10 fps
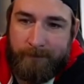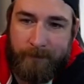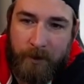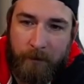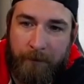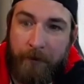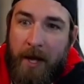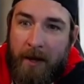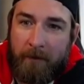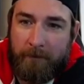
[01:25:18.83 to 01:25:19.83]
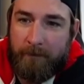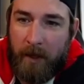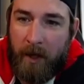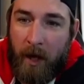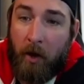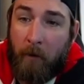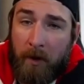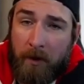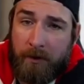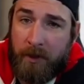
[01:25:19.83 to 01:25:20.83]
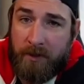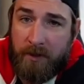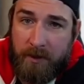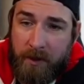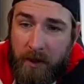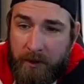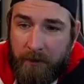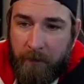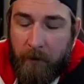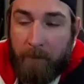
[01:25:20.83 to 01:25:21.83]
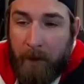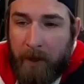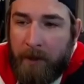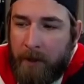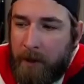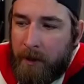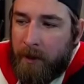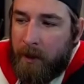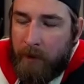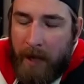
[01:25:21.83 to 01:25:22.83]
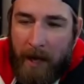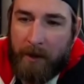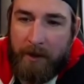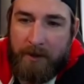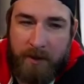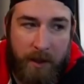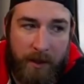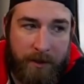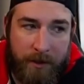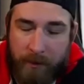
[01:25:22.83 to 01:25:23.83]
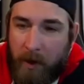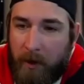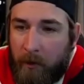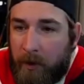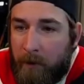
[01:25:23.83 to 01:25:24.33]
so for that, I'll apologize to CIG for it. But in reality, CIG is probably one of the